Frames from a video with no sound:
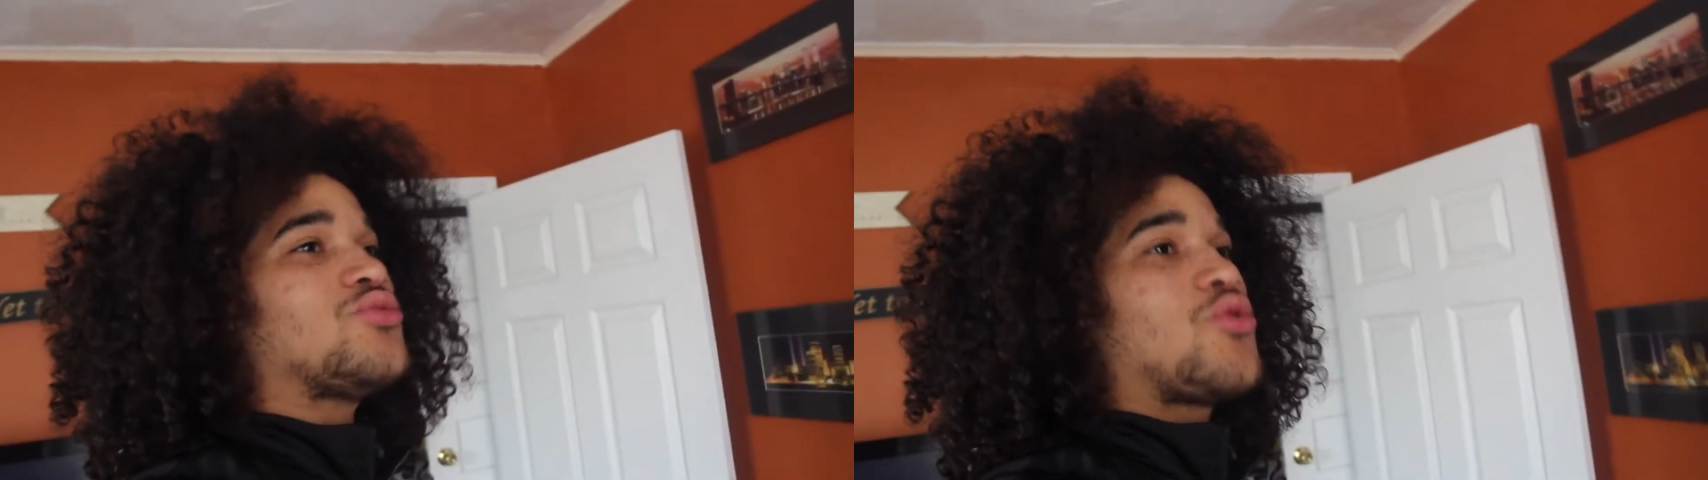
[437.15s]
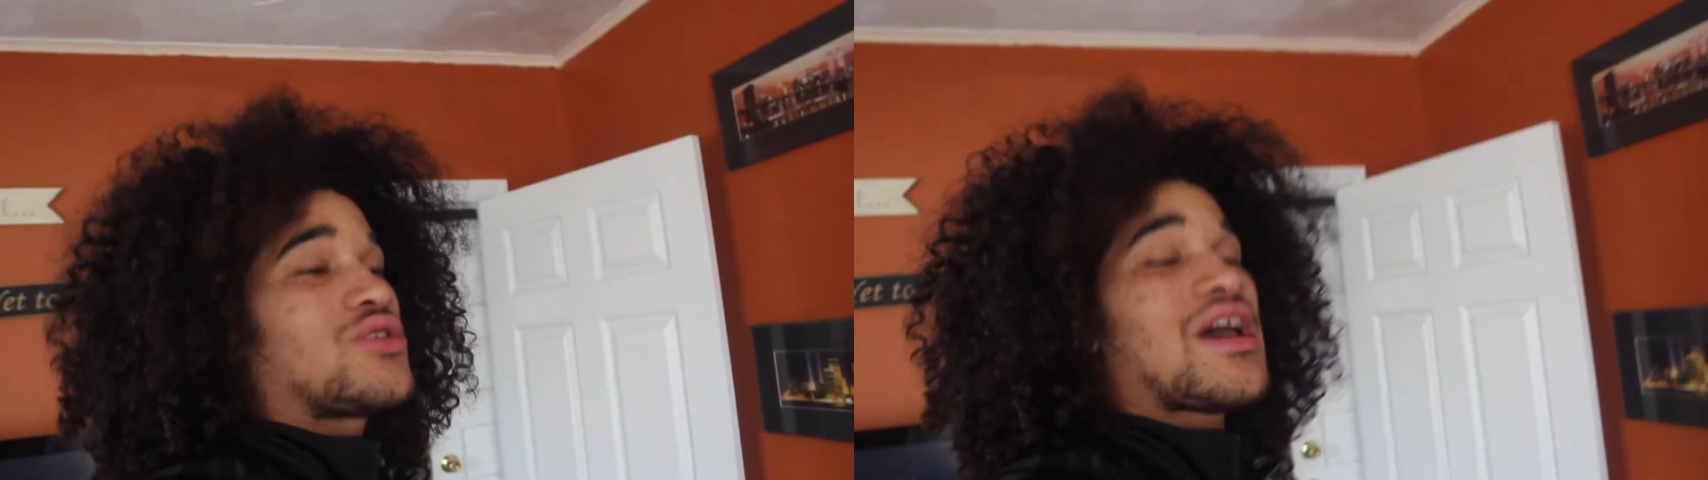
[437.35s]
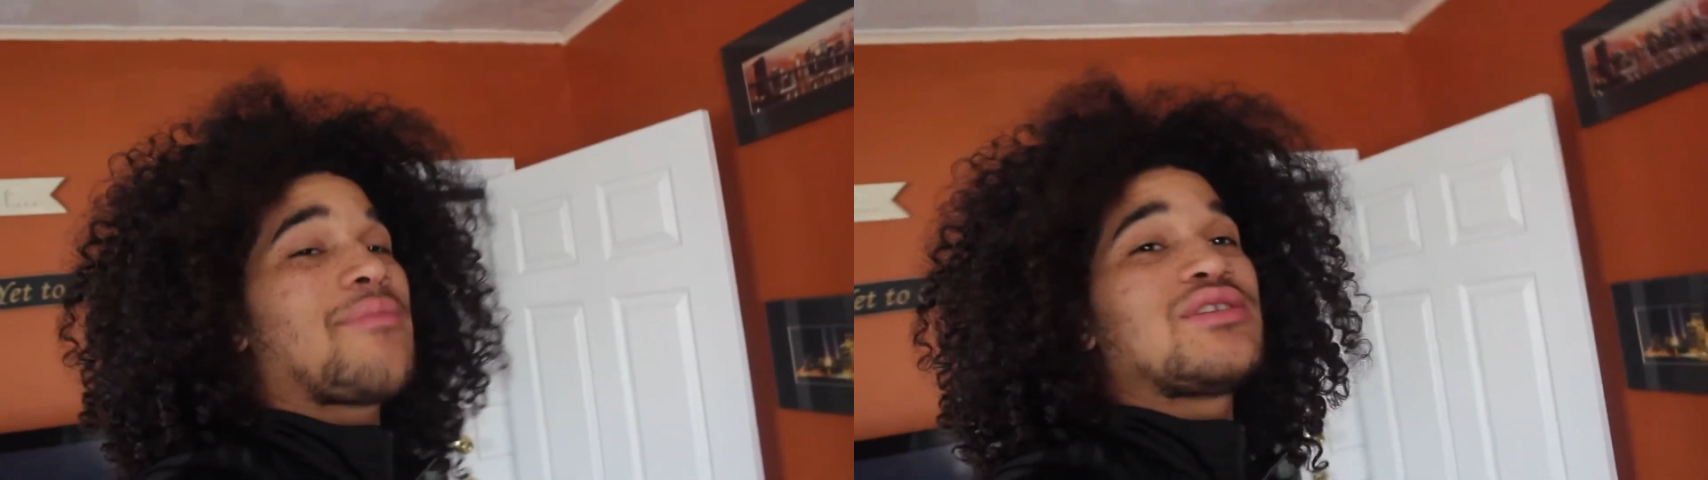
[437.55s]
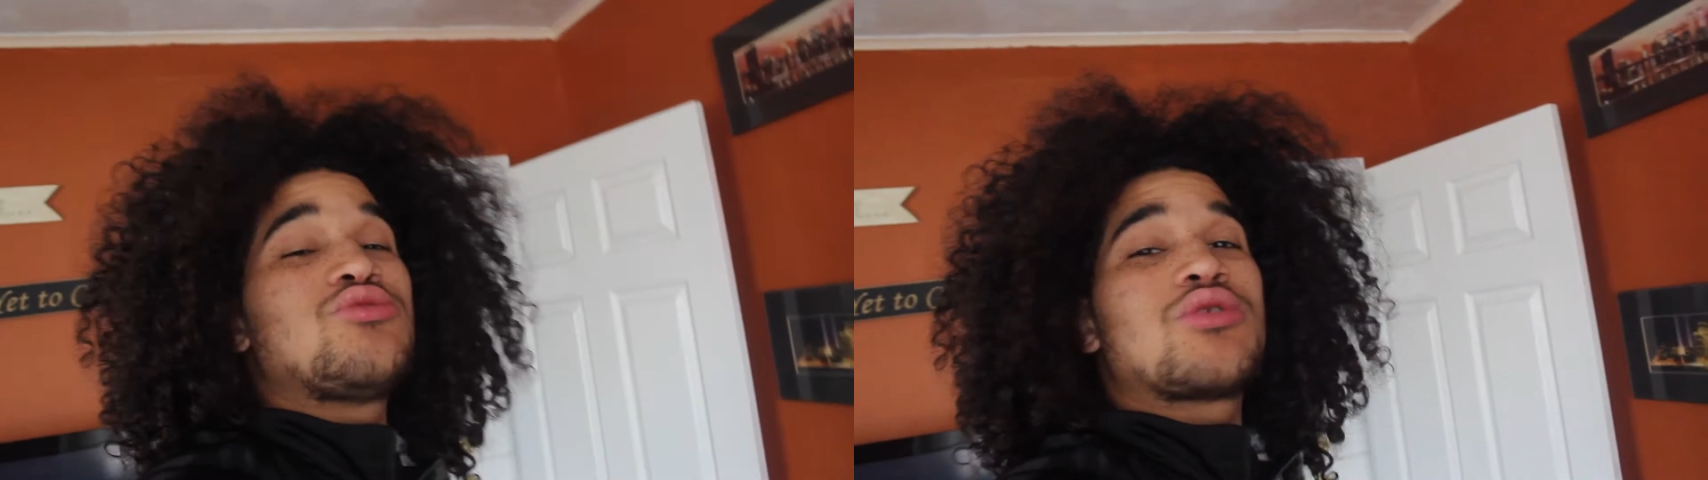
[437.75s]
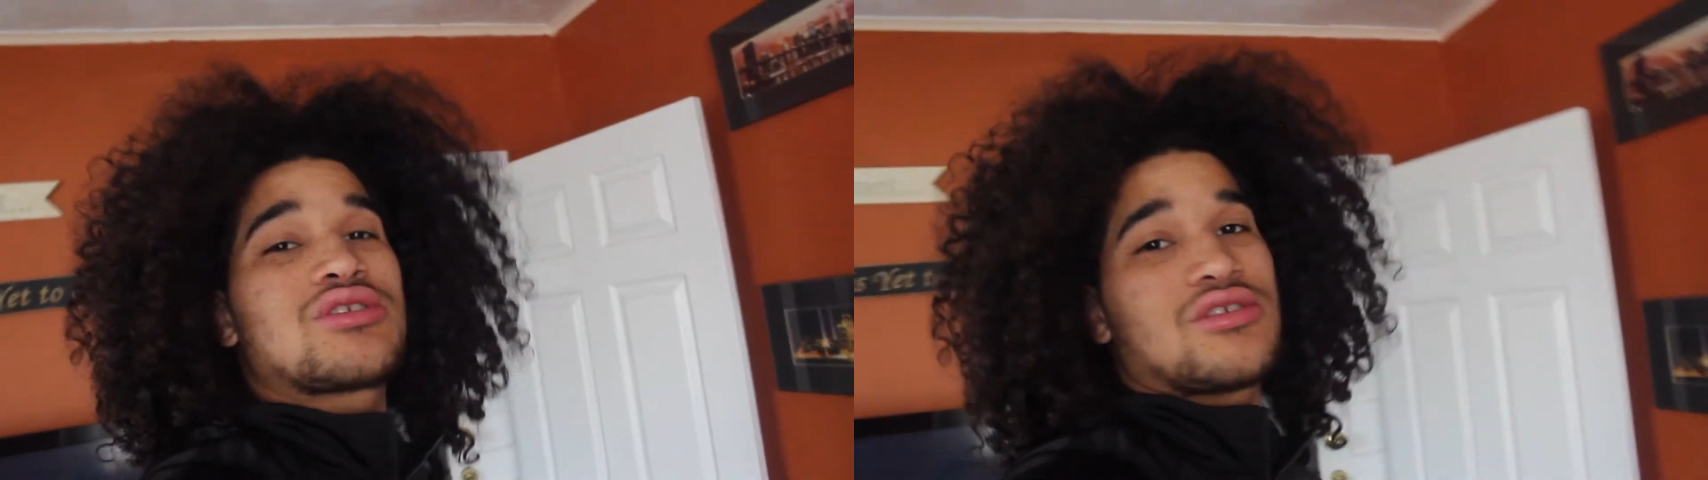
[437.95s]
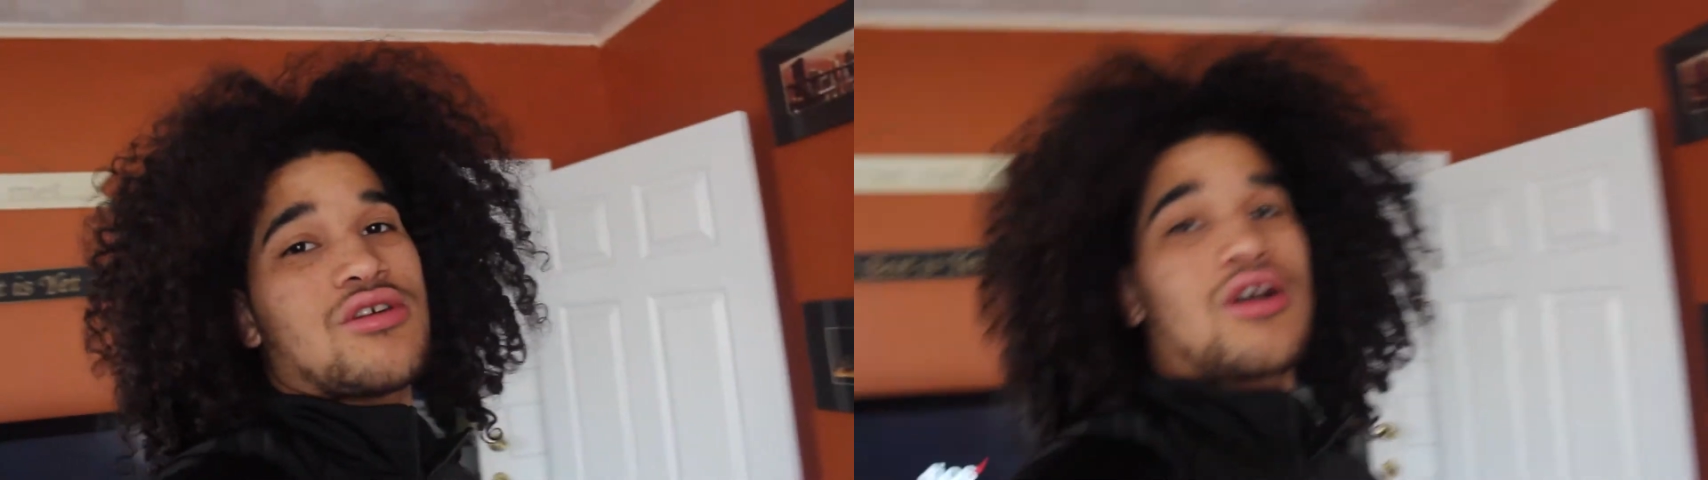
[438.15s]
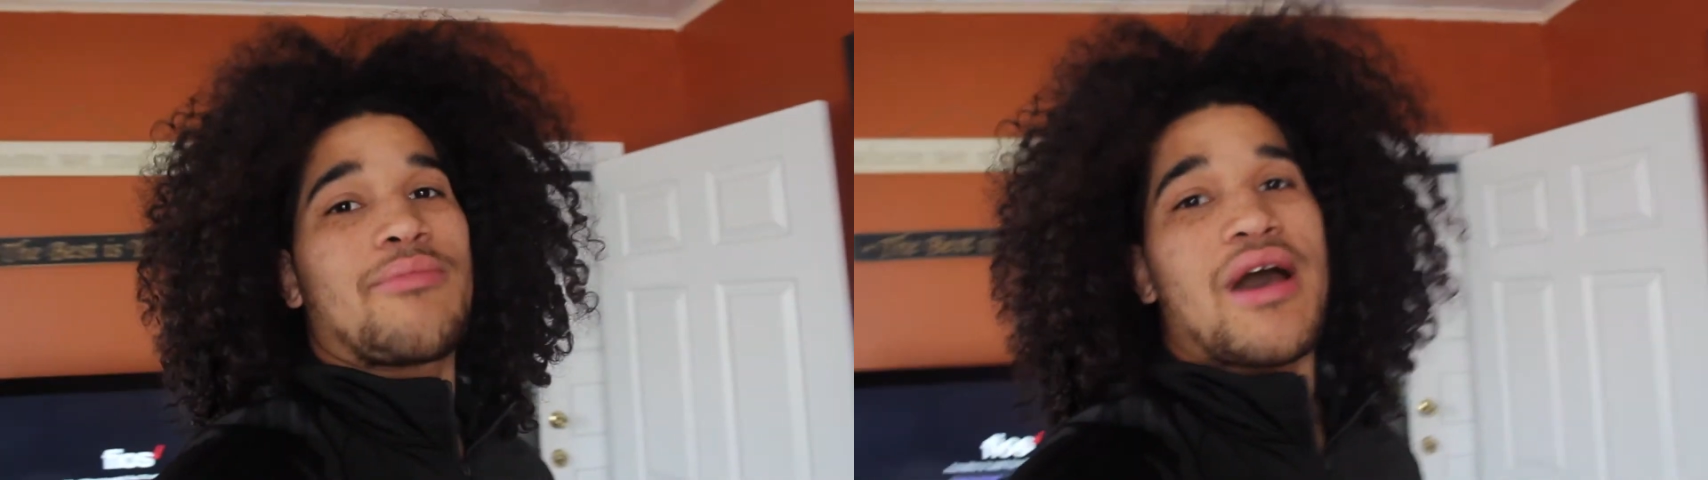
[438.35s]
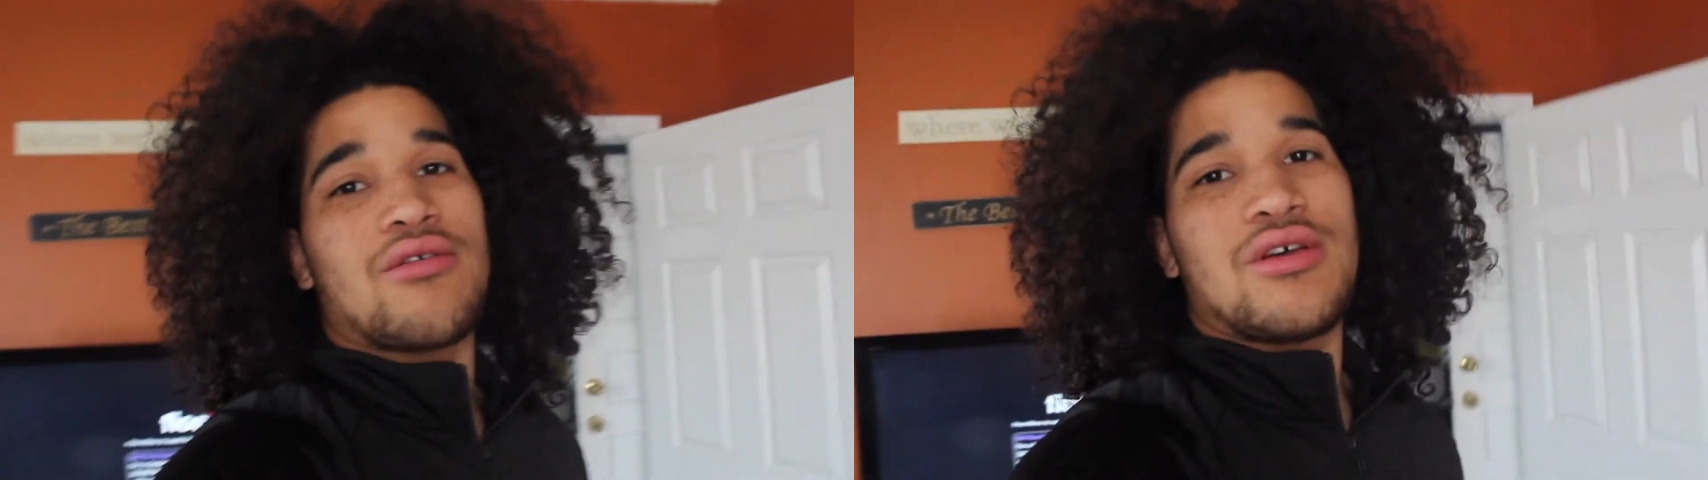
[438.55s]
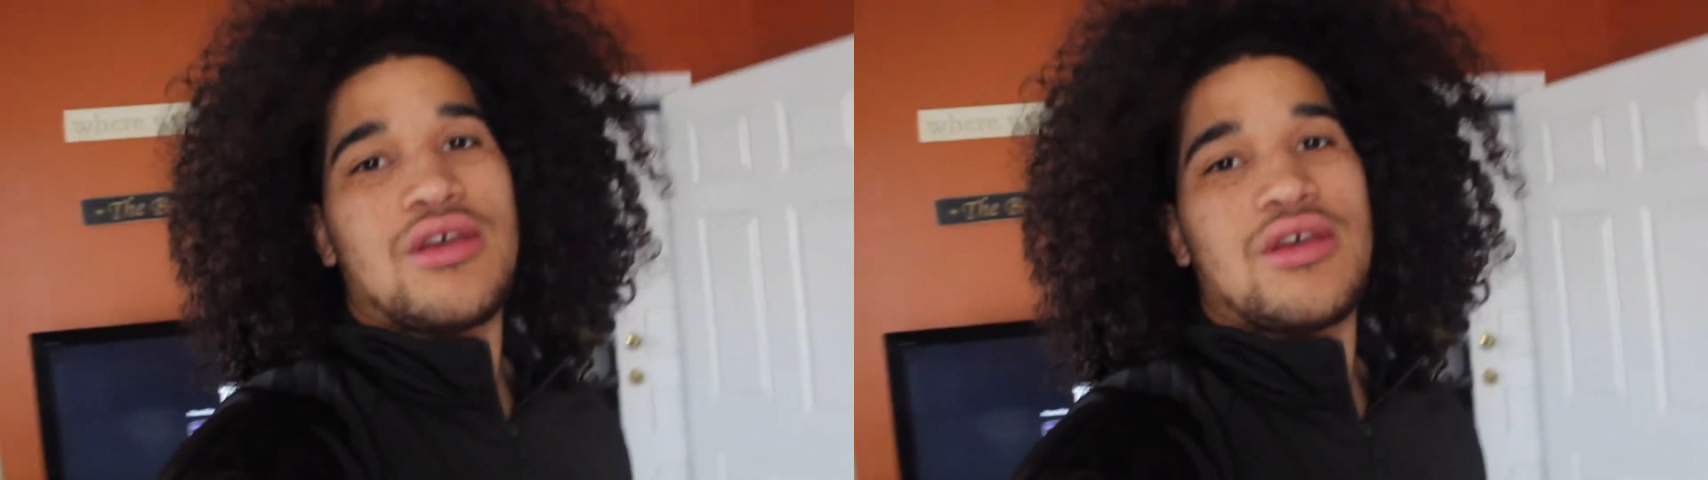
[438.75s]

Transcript: or topics you want us to talk about.